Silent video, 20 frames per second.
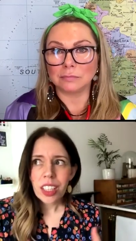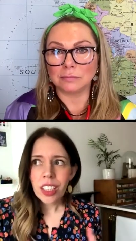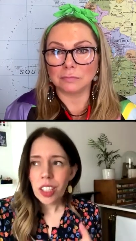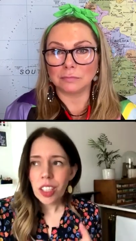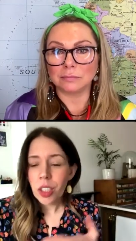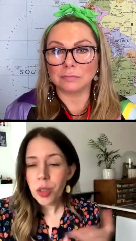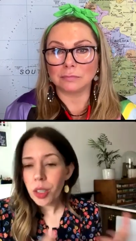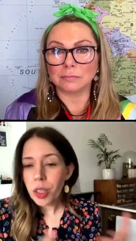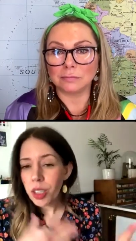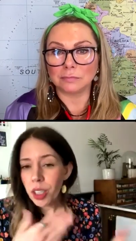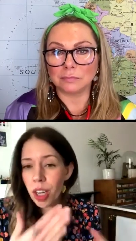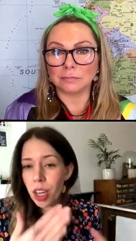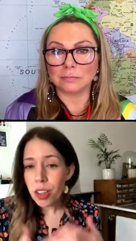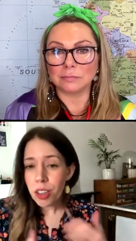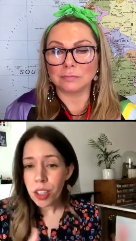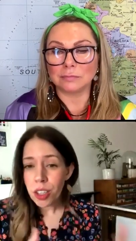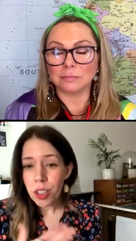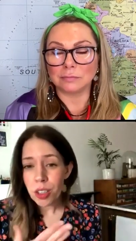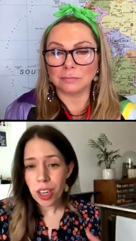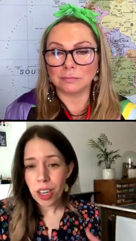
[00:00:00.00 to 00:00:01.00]
Speaker 1: you could
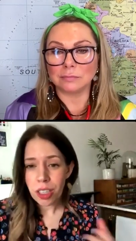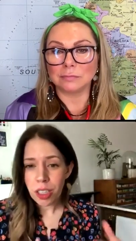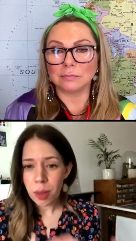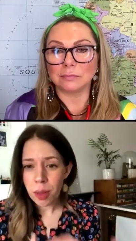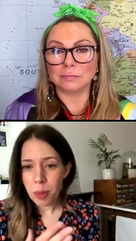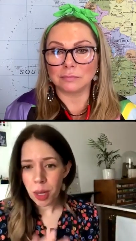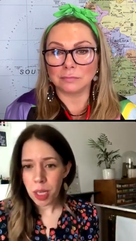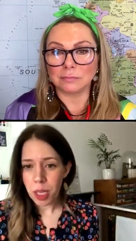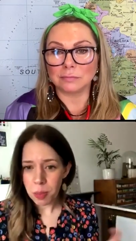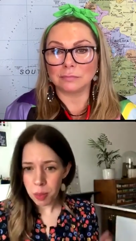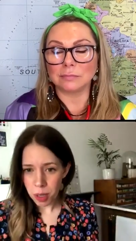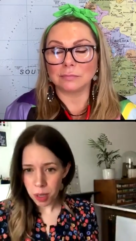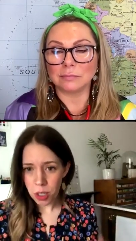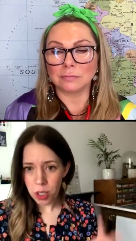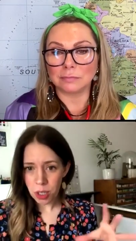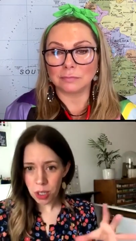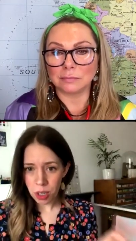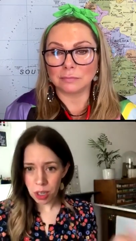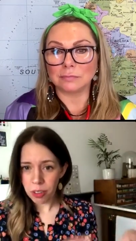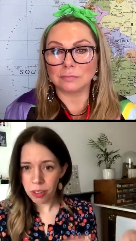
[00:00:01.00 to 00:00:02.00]
either do that, I suppose, by
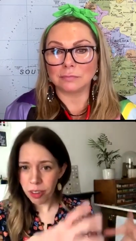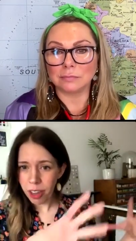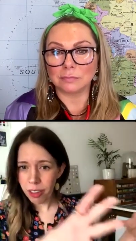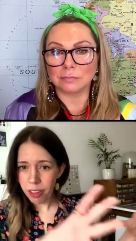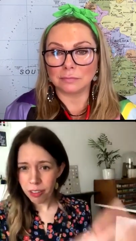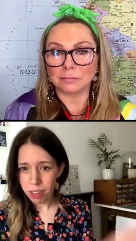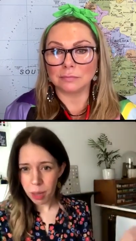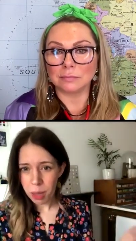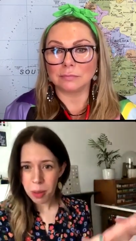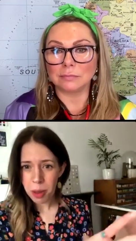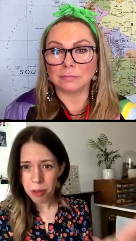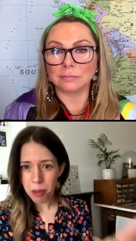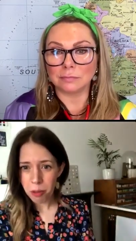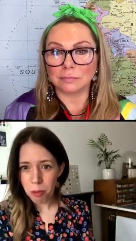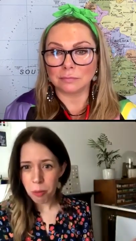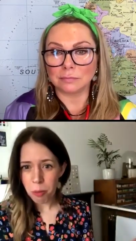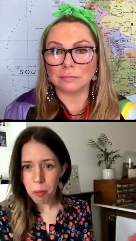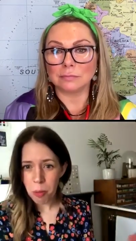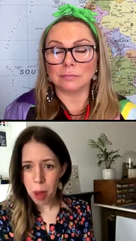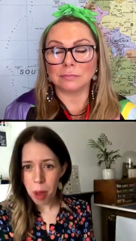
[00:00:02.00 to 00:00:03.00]
just kind of having a bit of
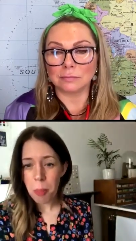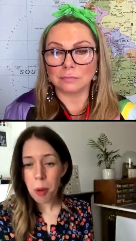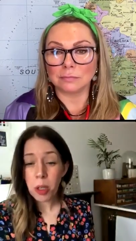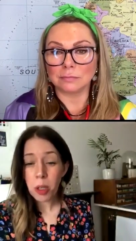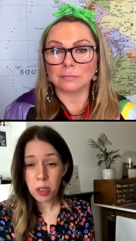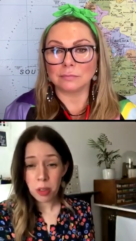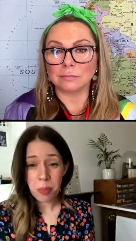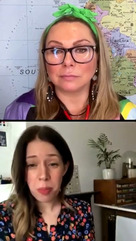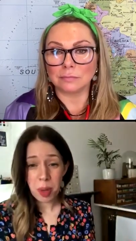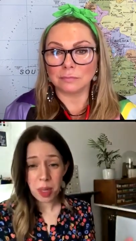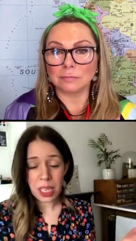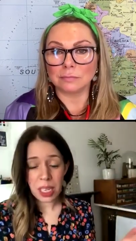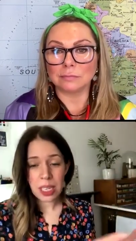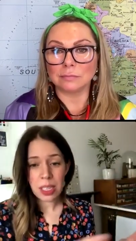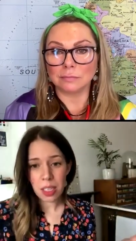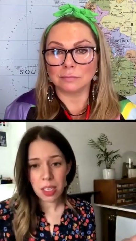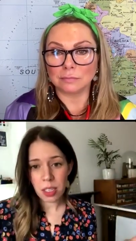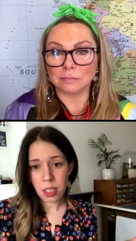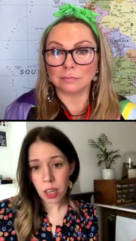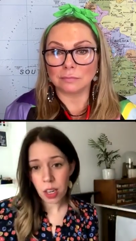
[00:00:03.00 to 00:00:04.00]
a pot of
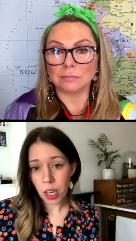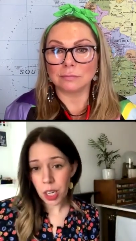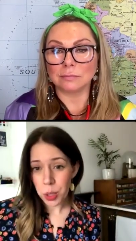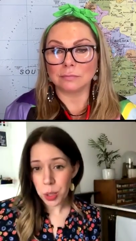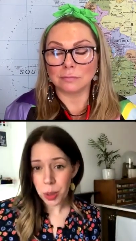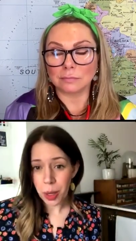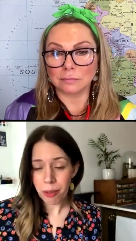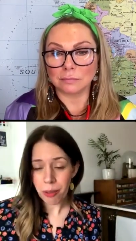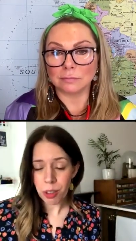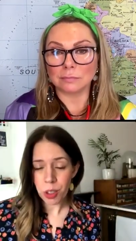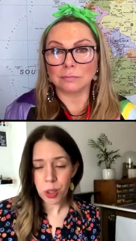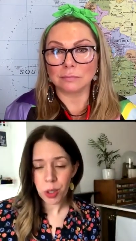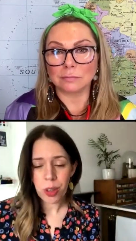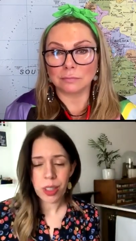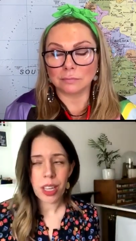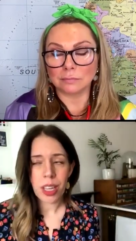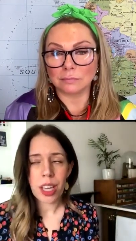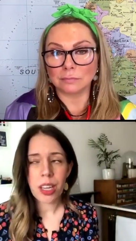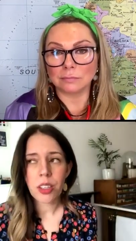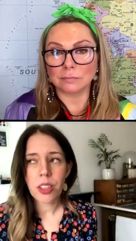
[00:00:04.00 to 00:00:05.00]
money to tide you over
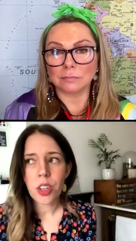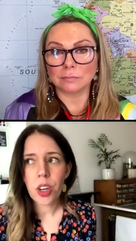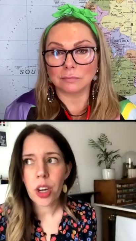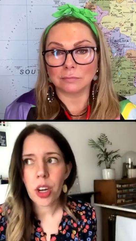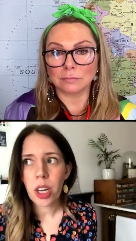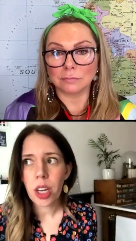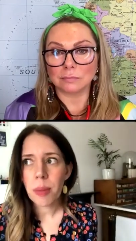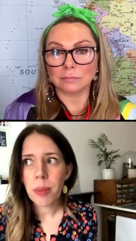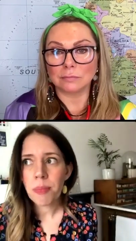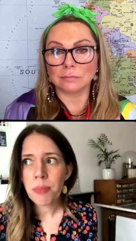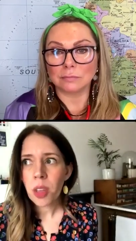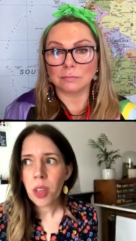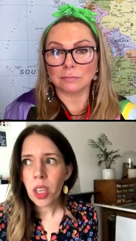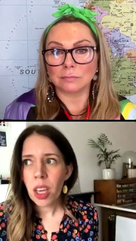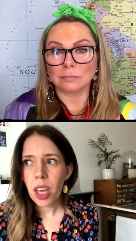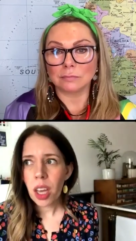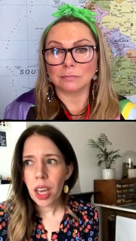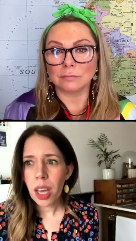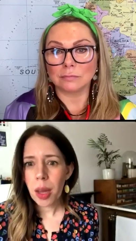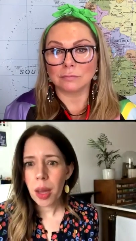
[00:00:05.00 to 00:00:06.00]
during that time.
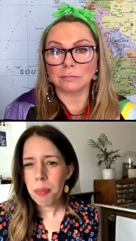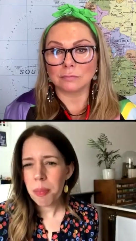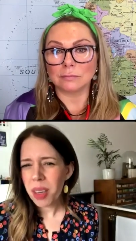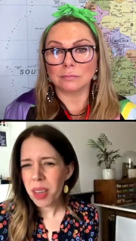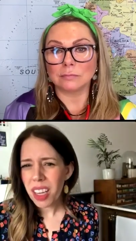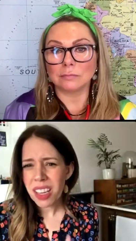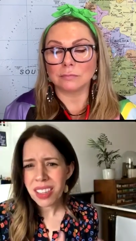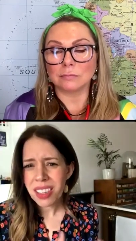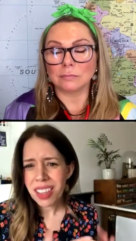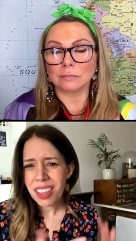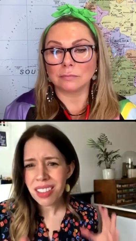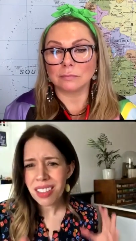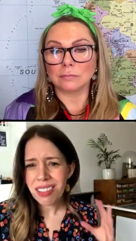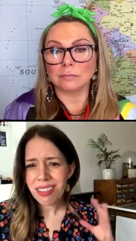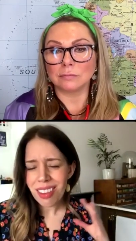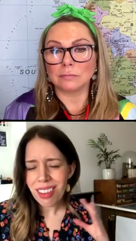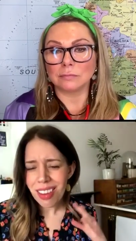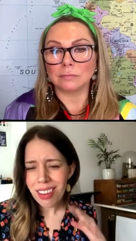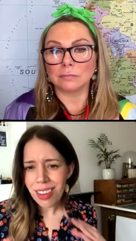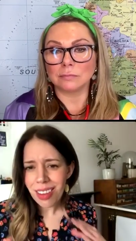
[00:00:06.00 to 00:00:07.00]
Um, because at,
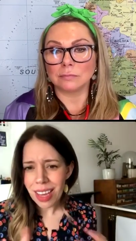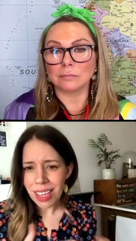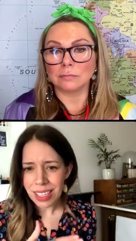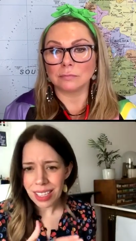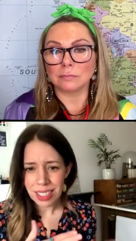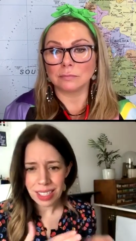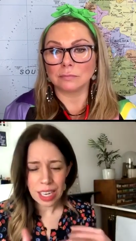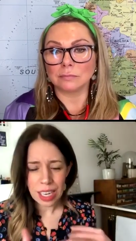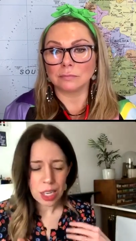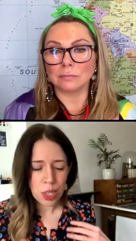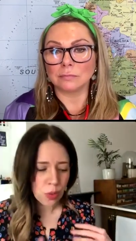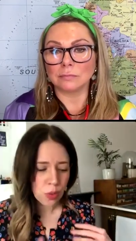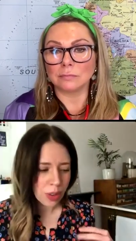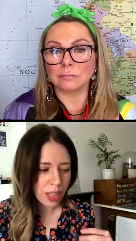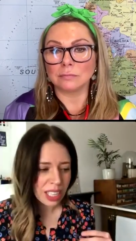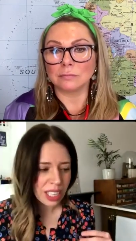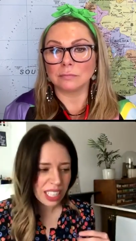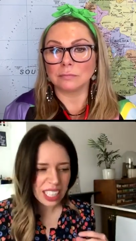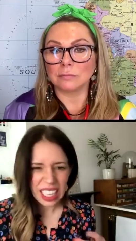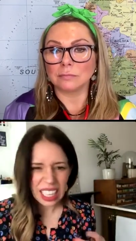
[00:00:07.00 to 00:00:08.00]
at, that stage
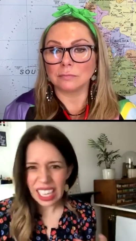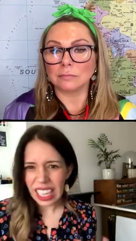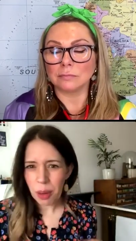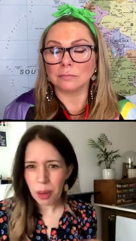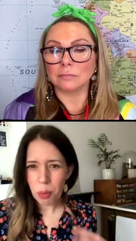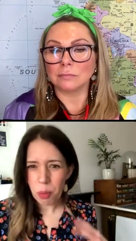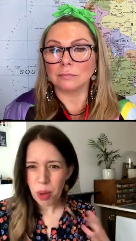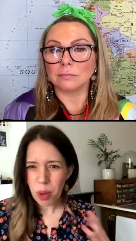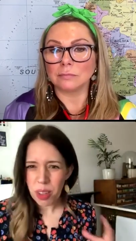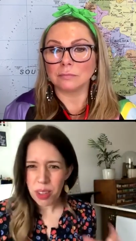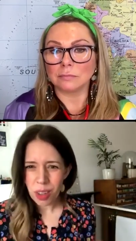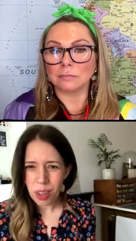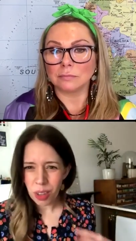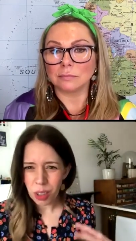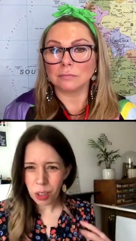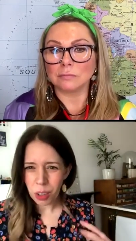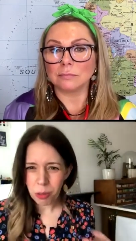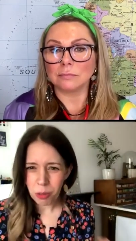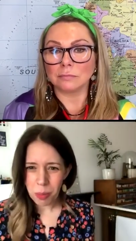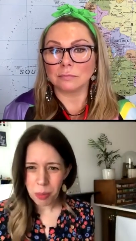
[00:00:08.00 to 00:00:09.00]
really it, it, was
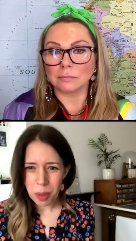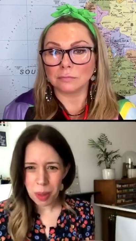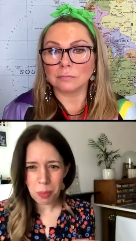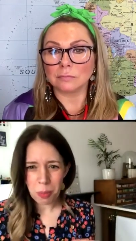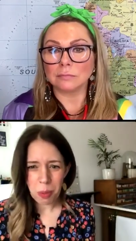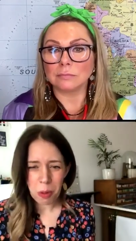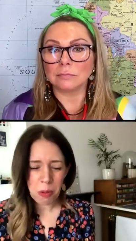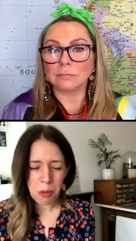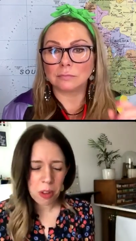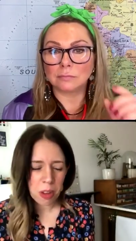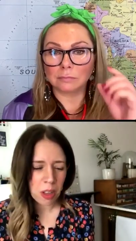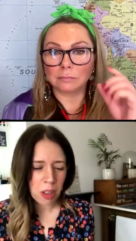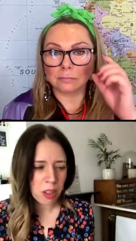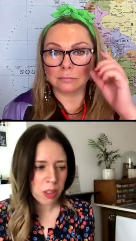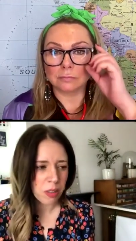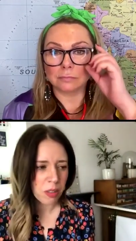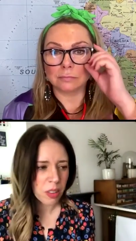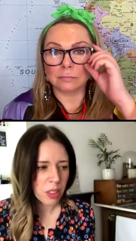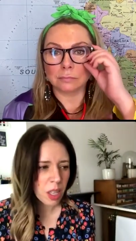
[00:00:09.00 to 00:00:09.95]
kind of a bit of a